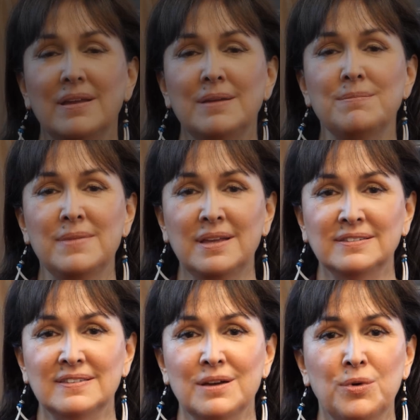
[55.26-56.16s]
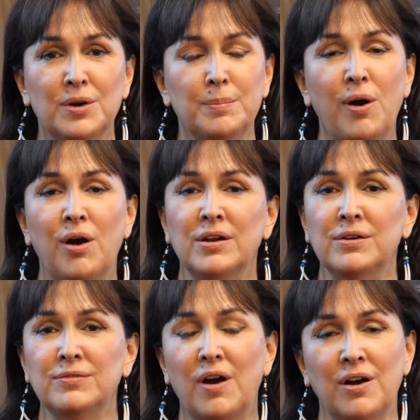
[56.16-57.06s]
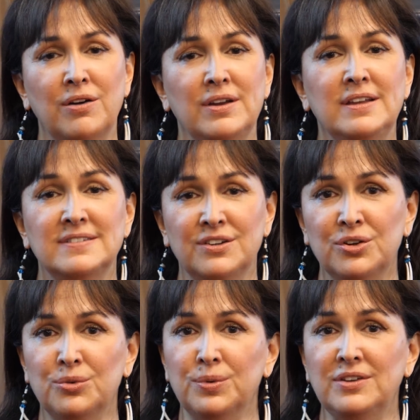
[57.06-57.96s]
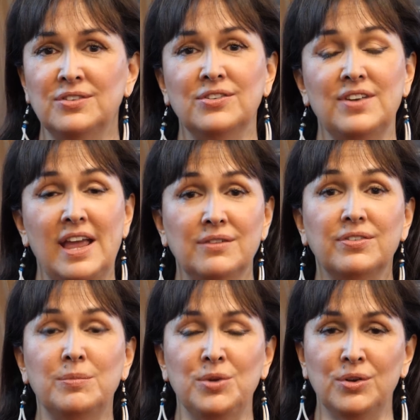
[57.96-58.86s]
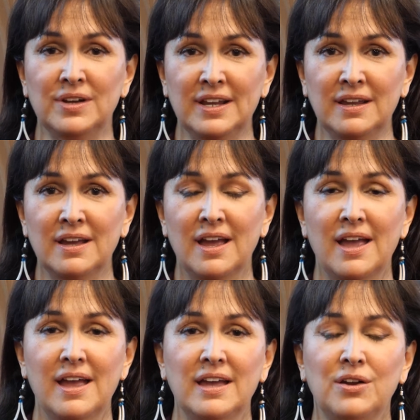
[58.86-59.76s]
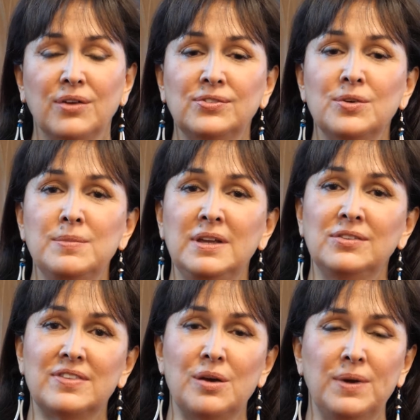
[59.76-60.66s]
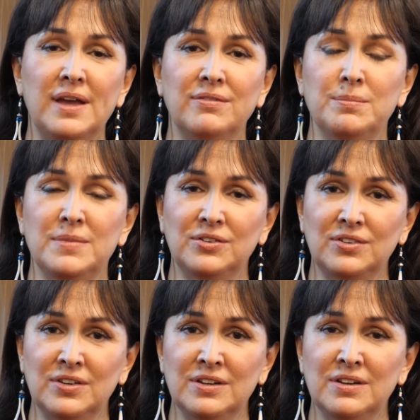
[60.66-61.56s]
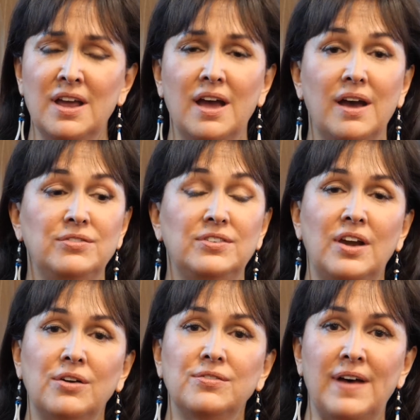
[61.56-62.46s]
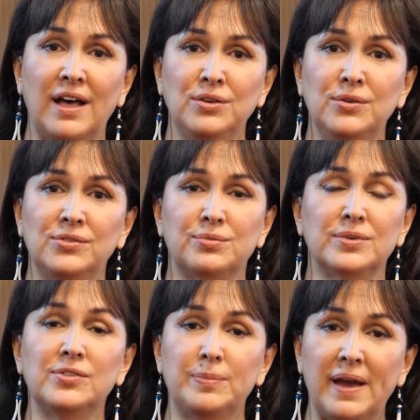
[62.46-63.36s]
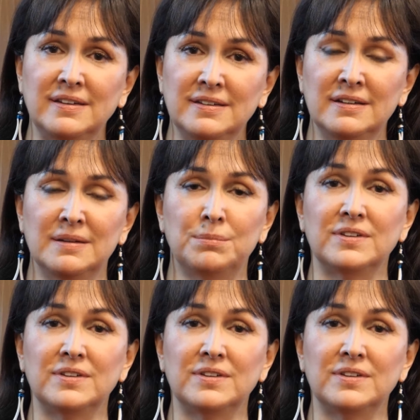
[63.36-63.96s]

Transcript: It means that we're a part of our interior region's native community. It also means that we have a mission of shared values of respecting and